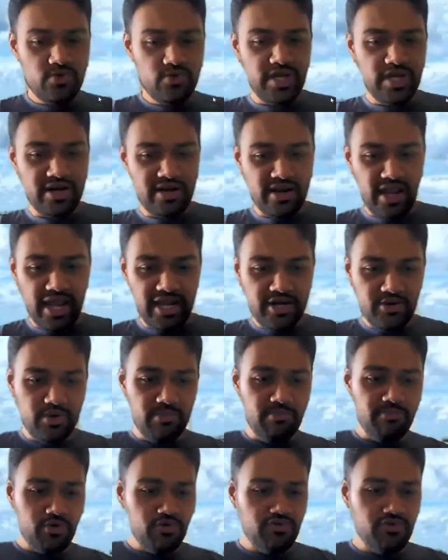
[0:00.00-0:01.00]
We are trying to
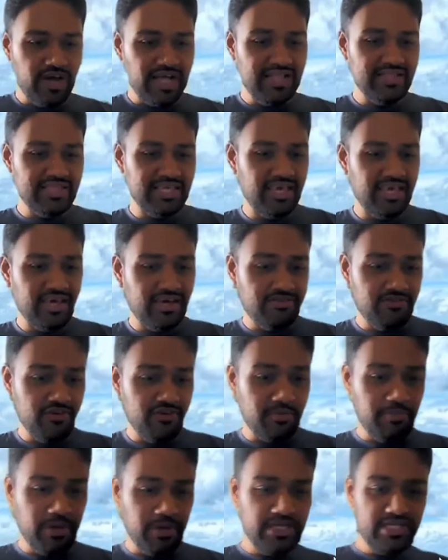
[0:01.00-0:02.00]
improve healthcare
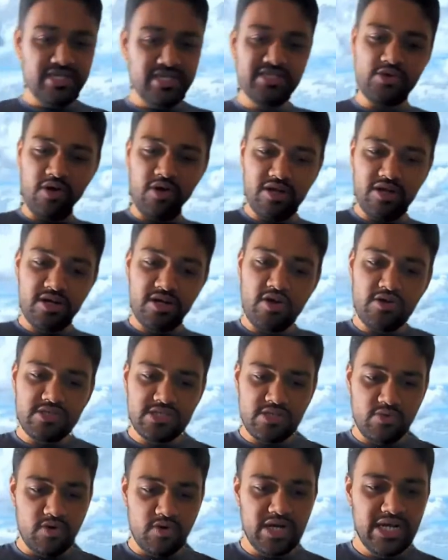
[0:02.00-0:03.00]
for patients all across
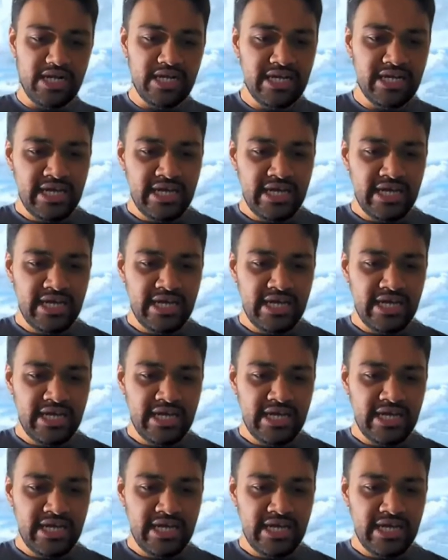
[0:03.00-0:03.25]
the world.